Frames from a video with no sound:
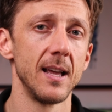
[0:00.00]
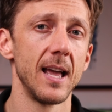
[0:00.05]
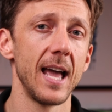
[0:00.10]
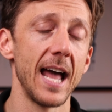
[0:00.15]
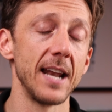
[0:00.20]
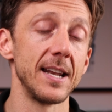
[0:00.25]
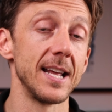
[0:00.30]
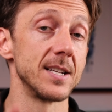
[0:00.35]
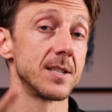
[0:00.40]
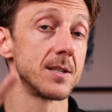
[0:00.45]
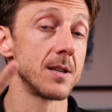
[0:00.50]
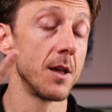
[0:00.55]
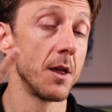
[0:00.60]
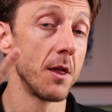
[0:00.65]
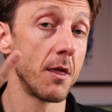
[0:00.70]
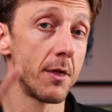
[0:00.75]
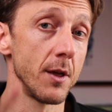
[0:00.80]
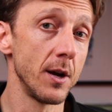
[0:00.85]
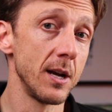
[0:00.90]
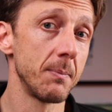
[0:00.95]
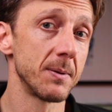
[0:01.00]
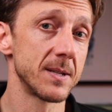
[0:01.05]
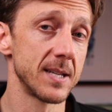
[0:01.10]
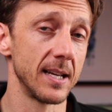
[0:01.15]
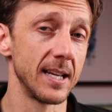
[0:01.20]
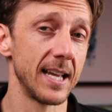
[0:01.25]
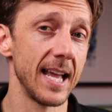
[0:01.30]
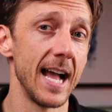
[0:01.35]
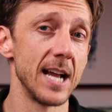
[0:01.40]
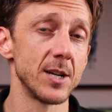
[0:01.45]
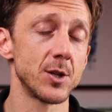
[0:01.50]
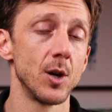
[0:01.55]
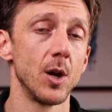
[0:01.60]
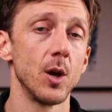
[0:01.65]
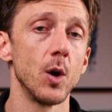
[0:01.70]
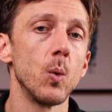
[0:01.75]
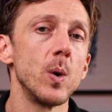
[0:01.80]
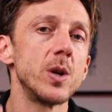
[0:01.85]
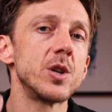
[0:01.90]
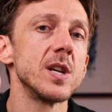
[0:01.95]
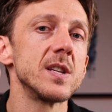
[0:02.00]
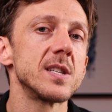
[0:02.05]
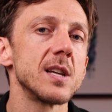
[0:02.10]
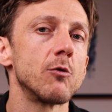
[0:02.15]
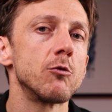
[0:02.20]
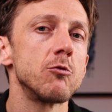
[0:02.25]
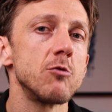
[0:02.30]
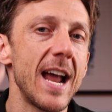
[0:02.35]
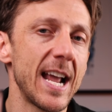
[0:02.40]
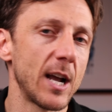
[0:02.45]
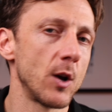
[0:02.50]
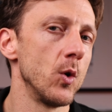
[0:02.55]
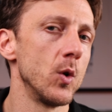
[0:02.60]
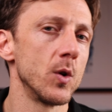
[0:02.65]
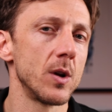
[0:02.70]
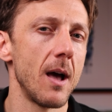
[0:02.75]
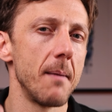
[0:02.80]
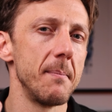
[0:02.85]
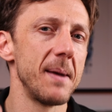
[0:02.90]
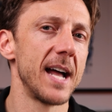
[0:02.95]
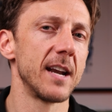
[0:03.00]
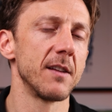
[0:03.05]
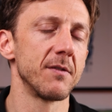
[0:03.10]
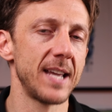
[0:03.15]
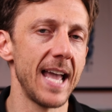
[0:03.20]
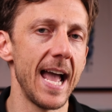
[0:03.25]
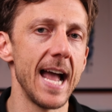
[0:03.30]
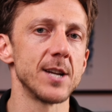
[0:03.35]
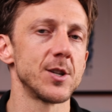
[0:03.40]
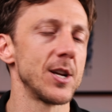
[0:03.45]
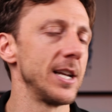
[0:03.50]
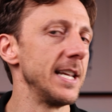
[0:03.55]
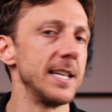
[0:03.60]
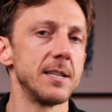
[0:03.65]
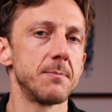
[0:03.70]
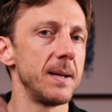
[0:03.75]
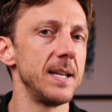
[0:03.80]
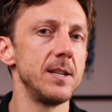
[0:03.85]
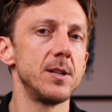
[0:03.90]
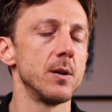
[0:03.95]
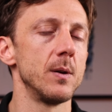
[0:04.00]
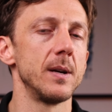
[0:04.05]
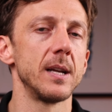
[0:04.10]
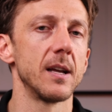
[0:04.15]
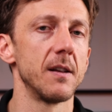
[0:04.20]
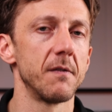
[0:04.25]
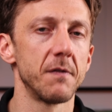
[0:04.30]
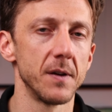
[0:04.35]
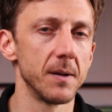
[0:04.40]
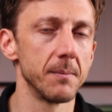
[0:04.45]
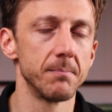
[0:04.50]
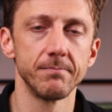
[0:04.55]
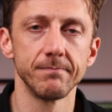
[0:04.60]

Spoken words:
and has 30% cash which is a record amount of cash, and he's been doing it for